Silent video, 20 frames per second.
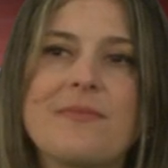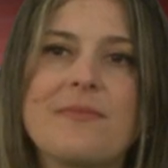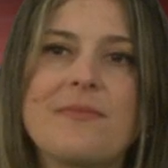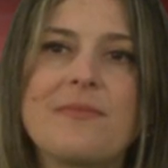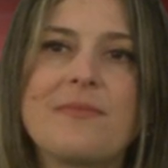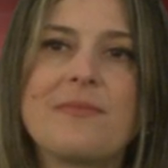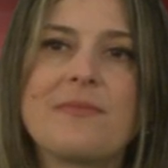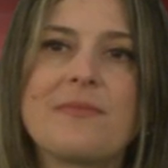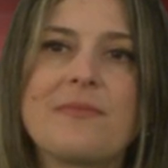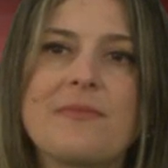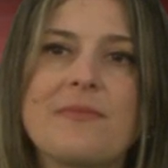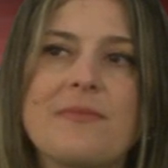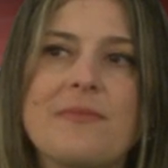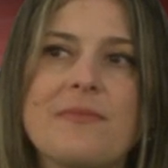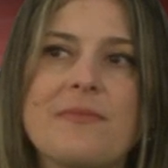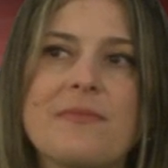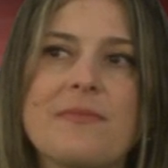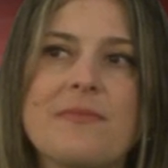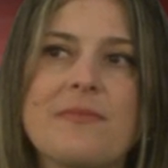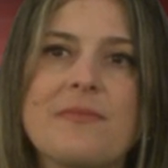
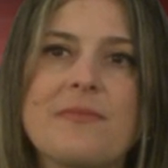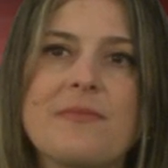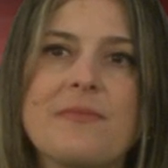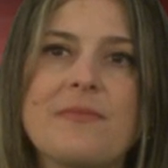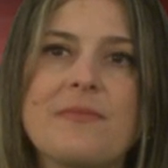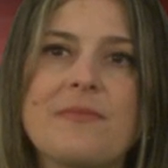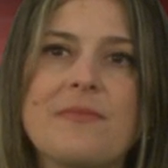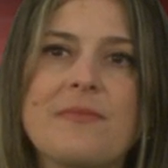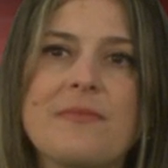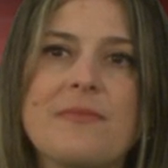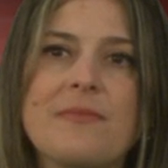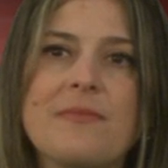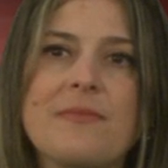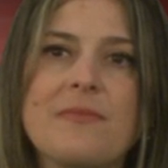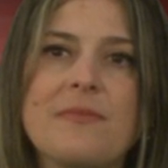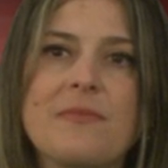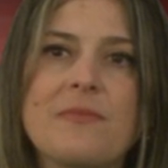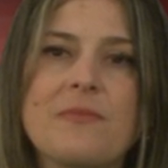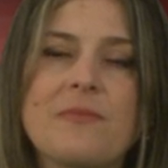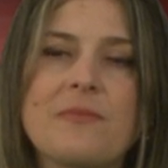
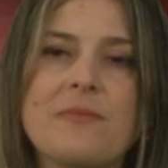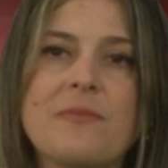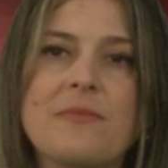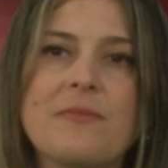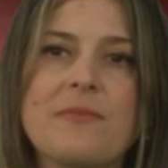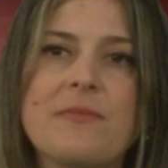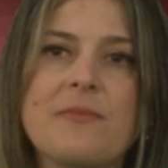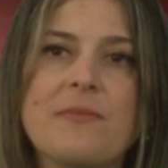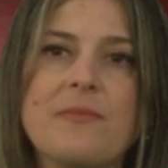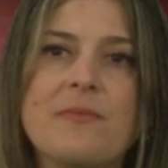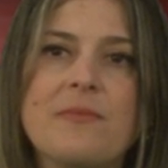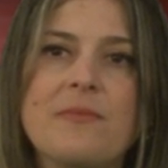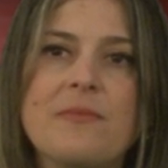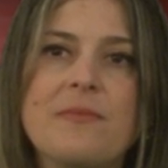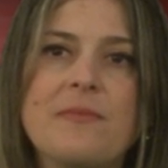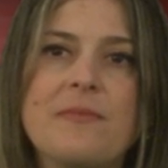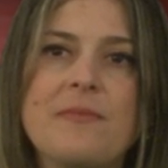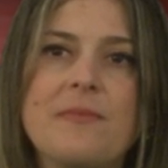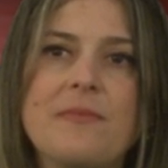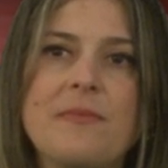
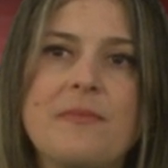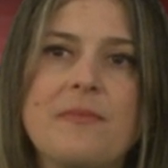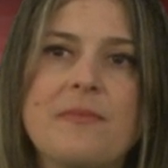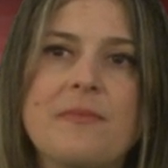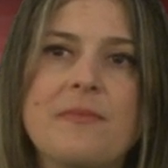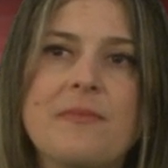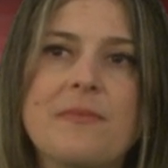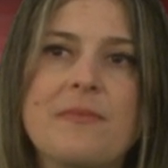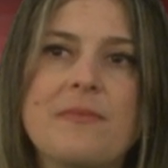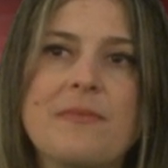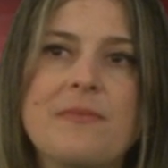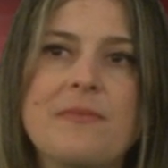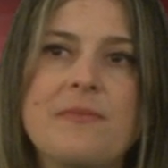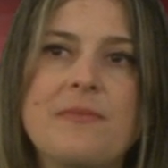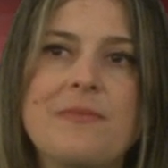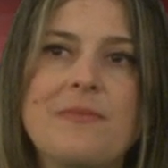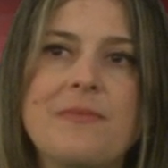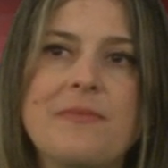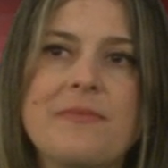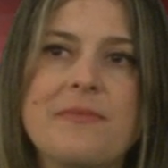
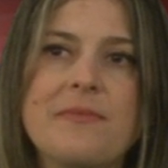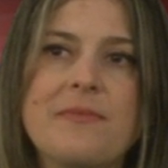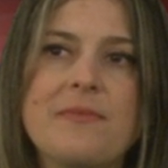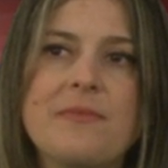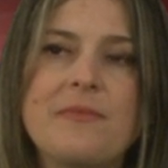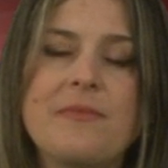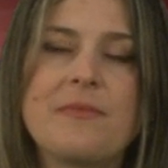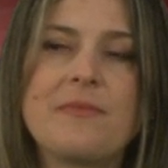(not speaking)